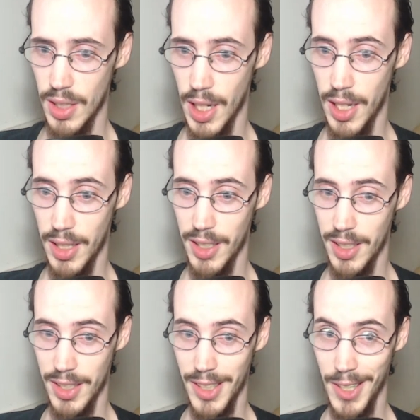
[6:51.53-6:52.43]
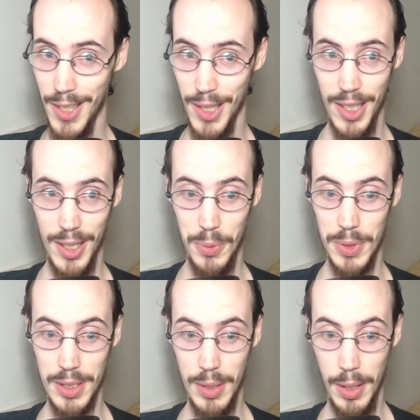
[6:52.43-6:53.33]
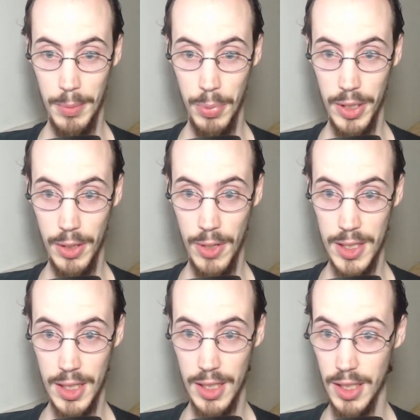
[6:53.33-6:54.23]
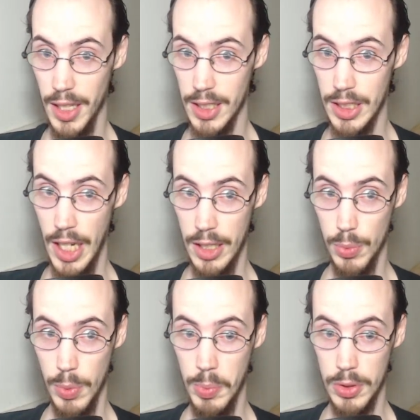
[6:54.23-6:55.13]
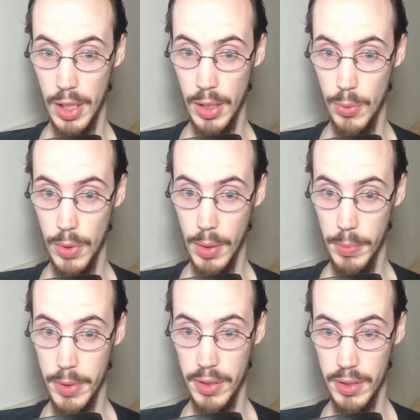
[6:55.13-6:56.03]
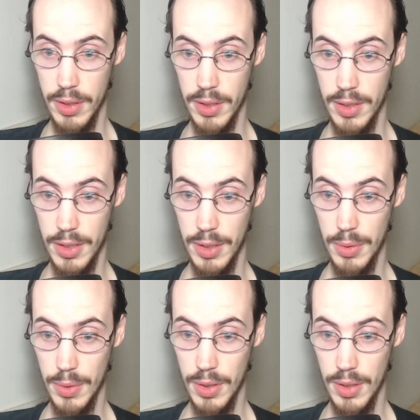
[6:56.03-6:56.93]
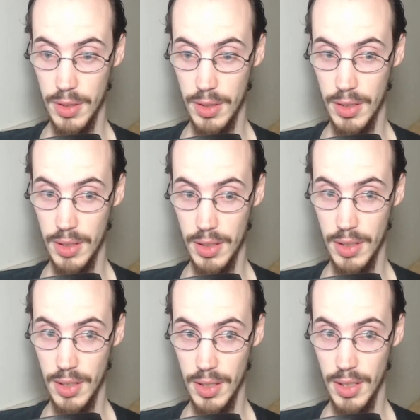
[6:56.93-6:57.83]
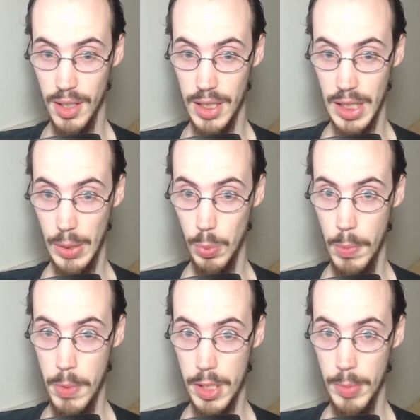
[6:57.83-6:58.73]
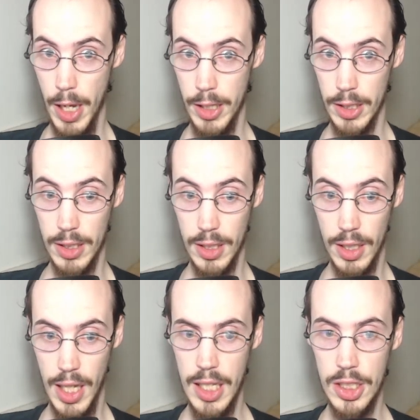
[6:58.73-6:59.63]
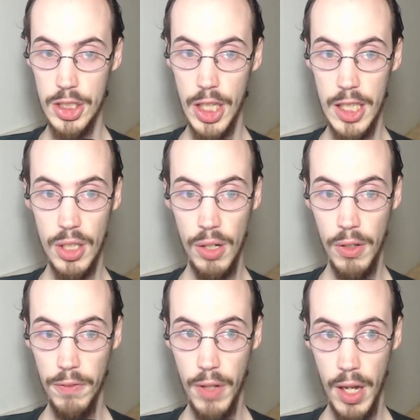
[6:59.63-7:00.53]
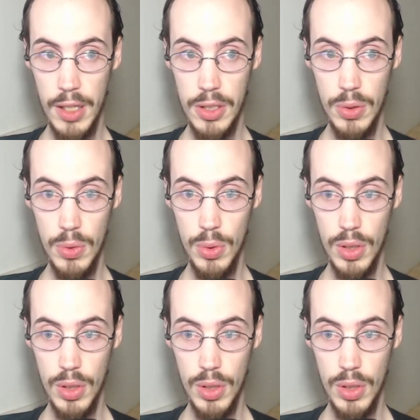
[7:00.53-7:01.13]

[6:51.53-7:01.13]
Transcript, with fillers: which is like pretty crazy. Like Jack the Ripper's like ripped too. It's like Ribbon's magic. He can change it on the fly too.